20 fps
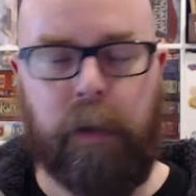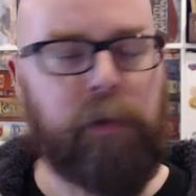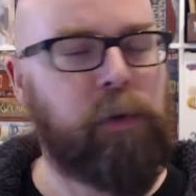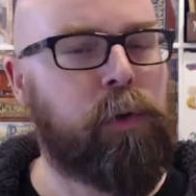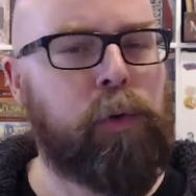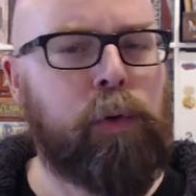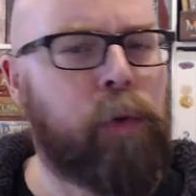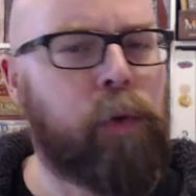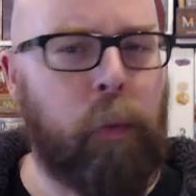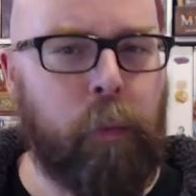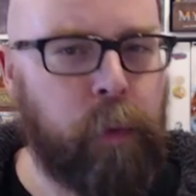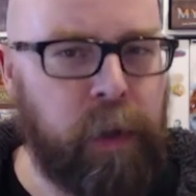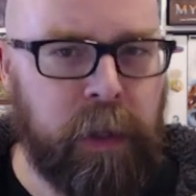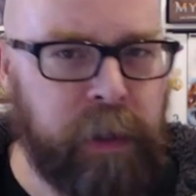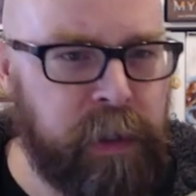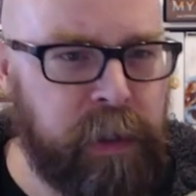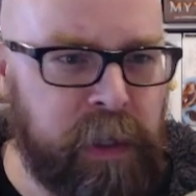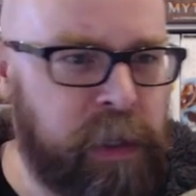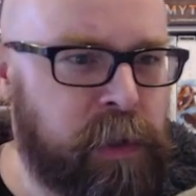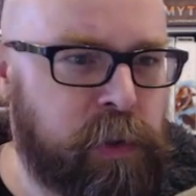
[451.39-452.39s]
You don't
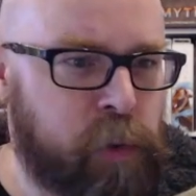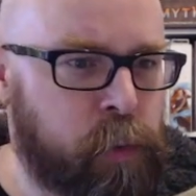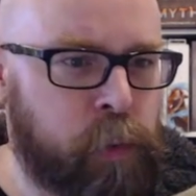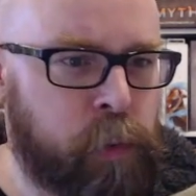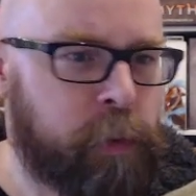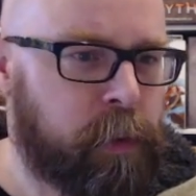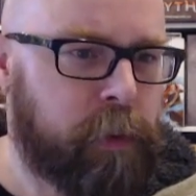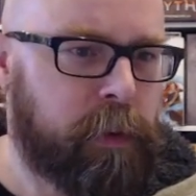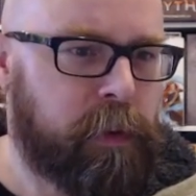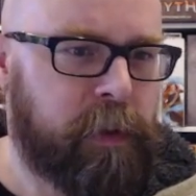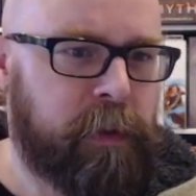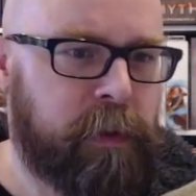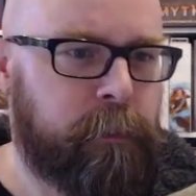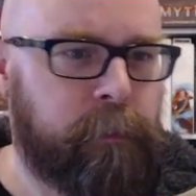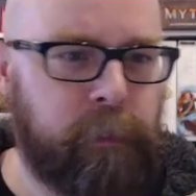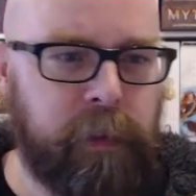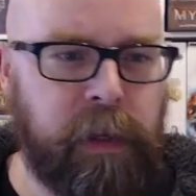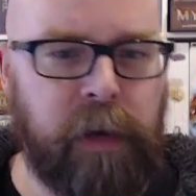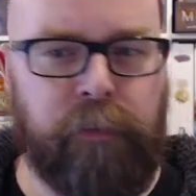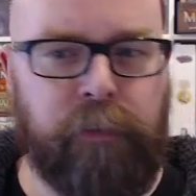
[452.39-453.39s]
really need to
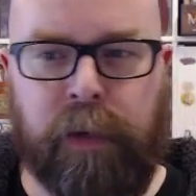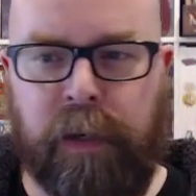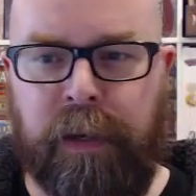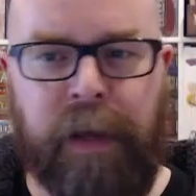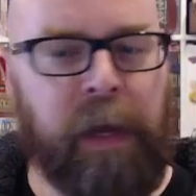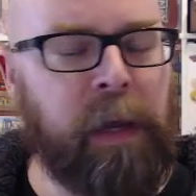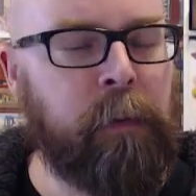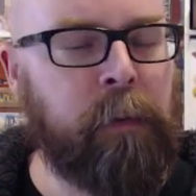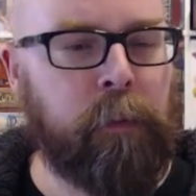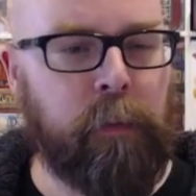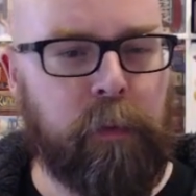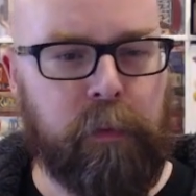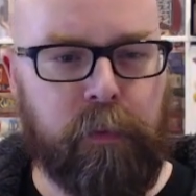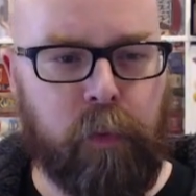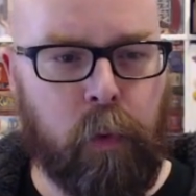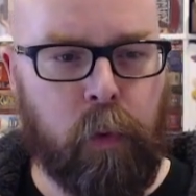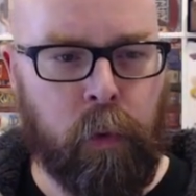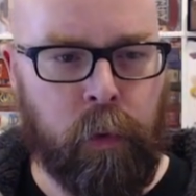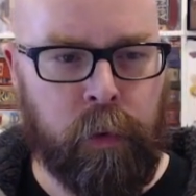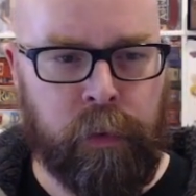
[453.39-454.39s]
give it a name
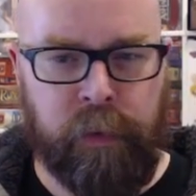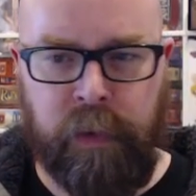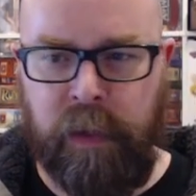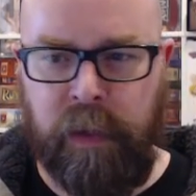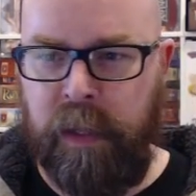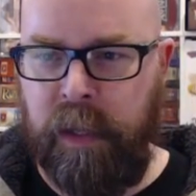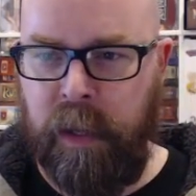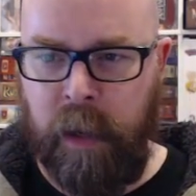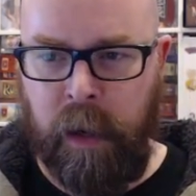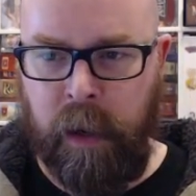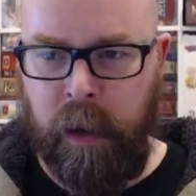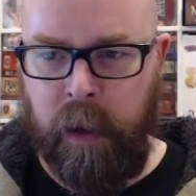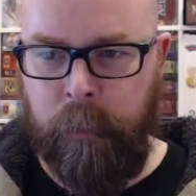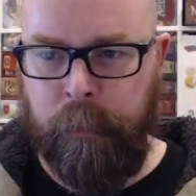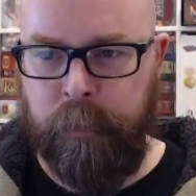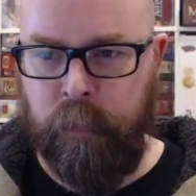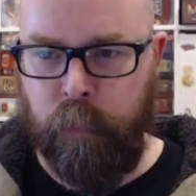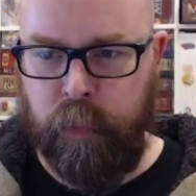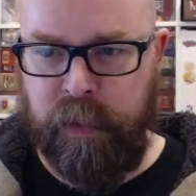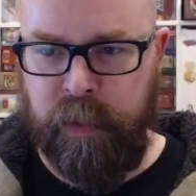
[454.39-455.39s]
for the
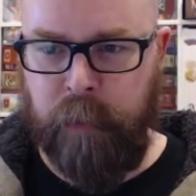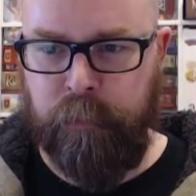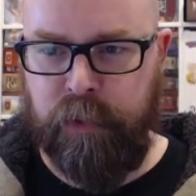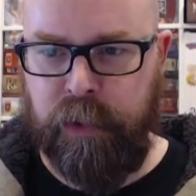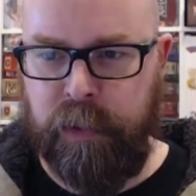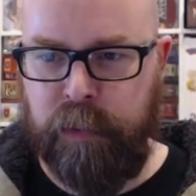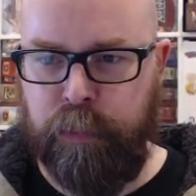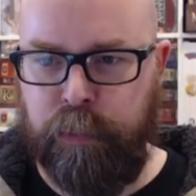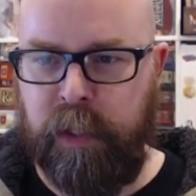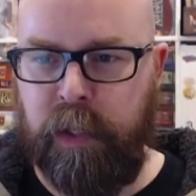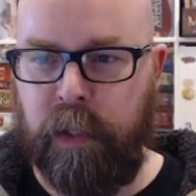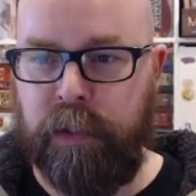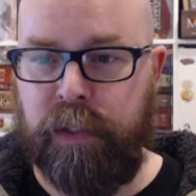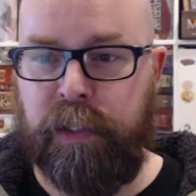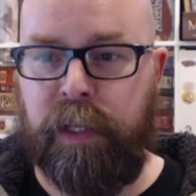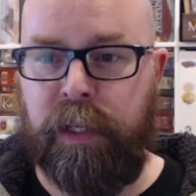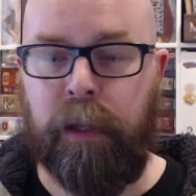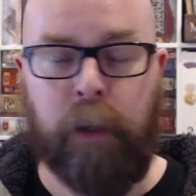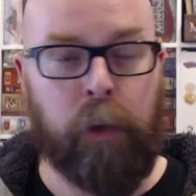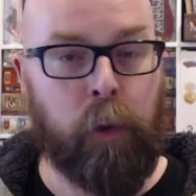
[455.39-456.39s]
redemptions, because
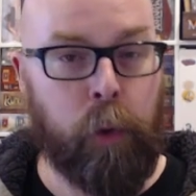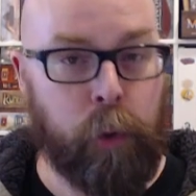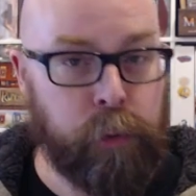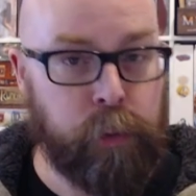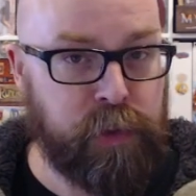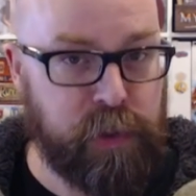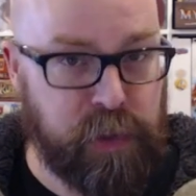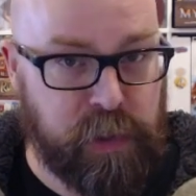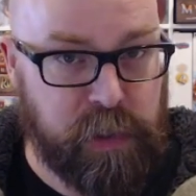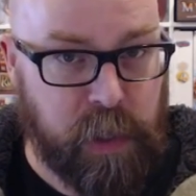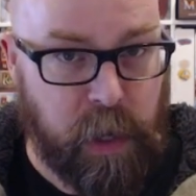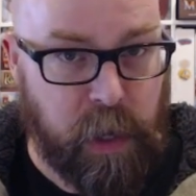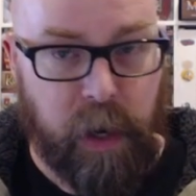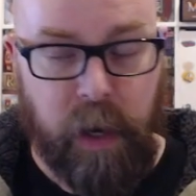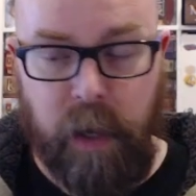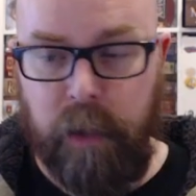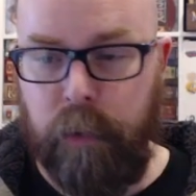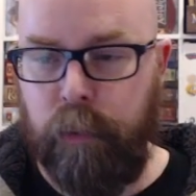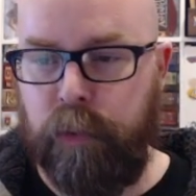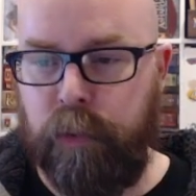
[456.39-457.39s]
the alerts,
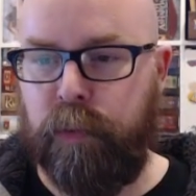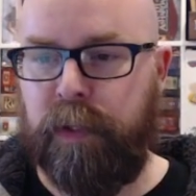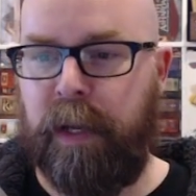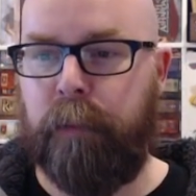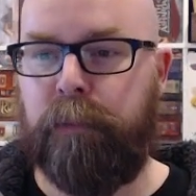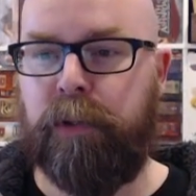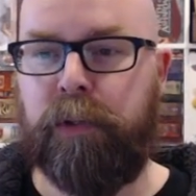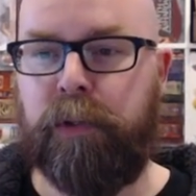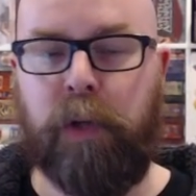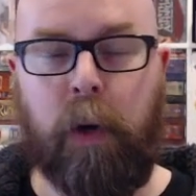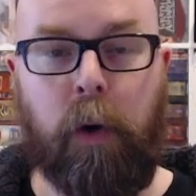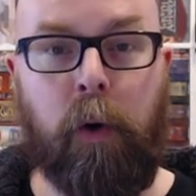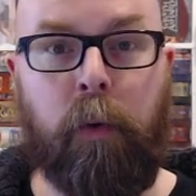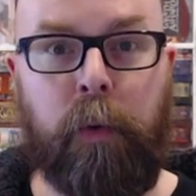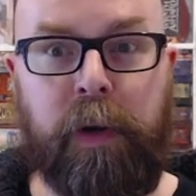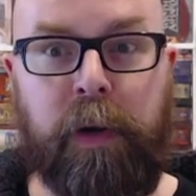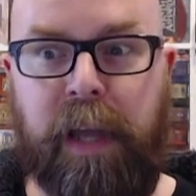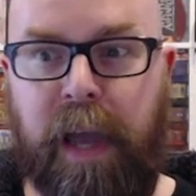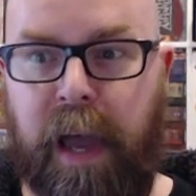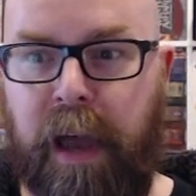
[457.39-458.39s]
those redemptions
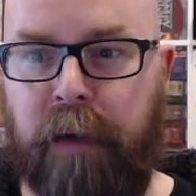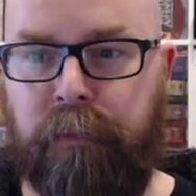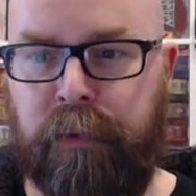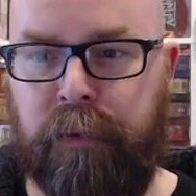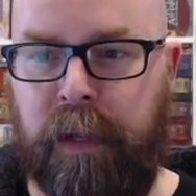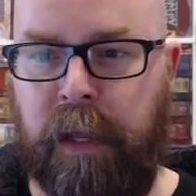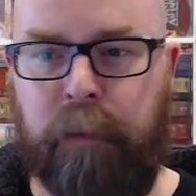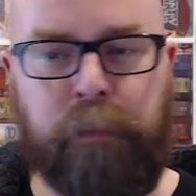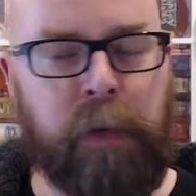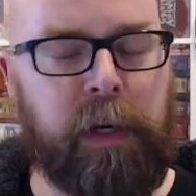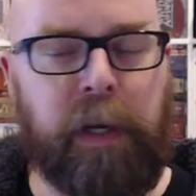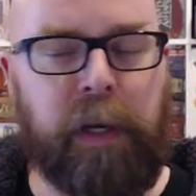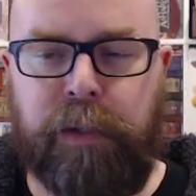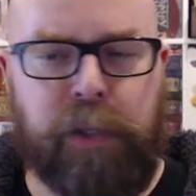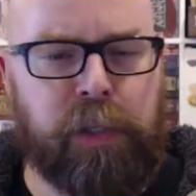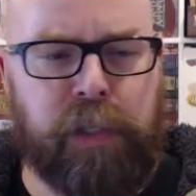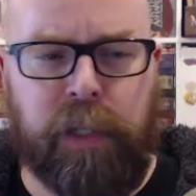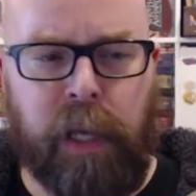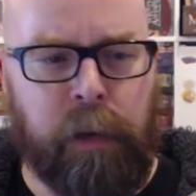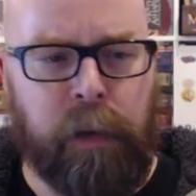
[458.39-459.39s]
already have a name, but I
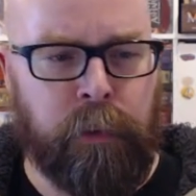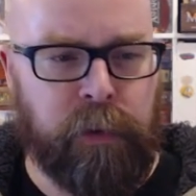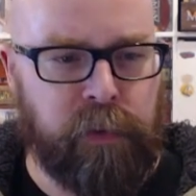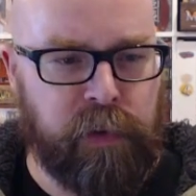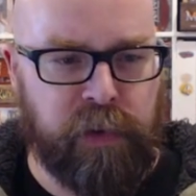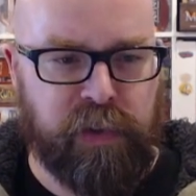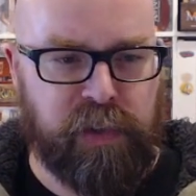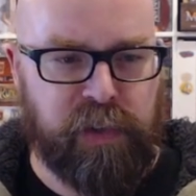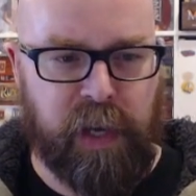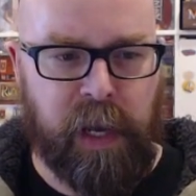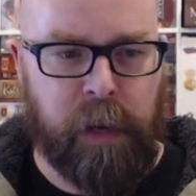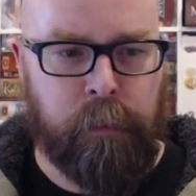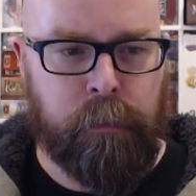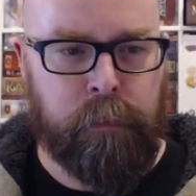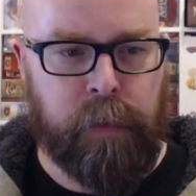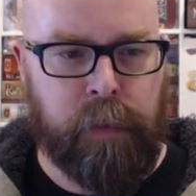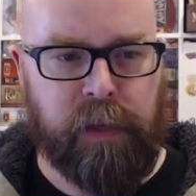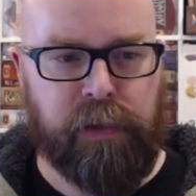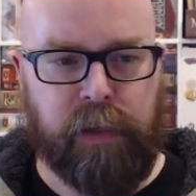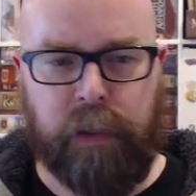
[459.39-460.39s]
just name it the same
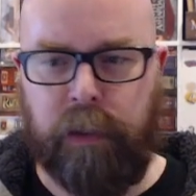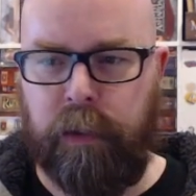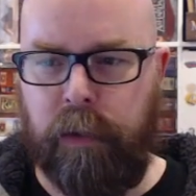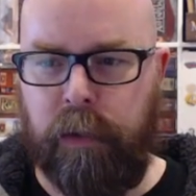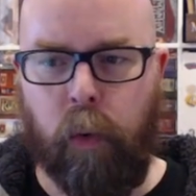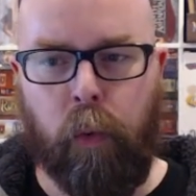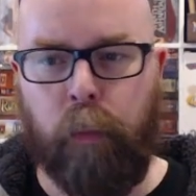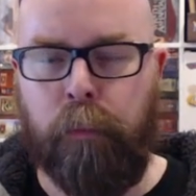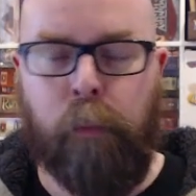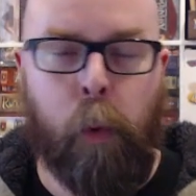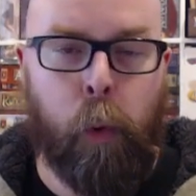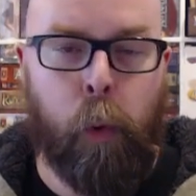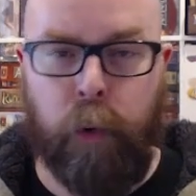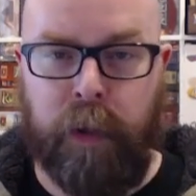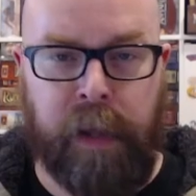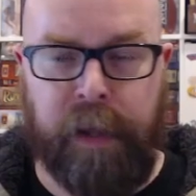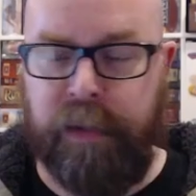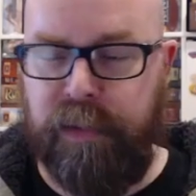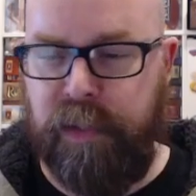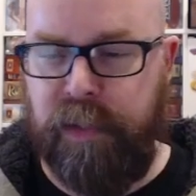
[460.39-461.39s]
basically, or more or
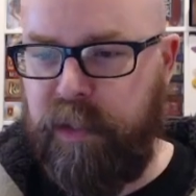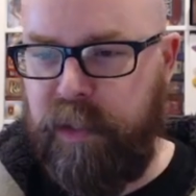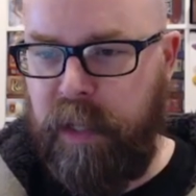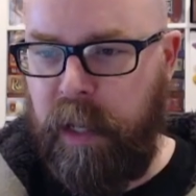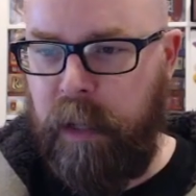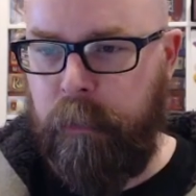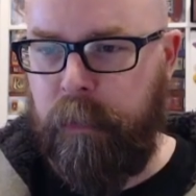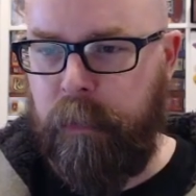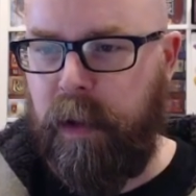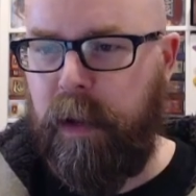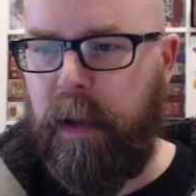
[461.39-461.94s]
less the same.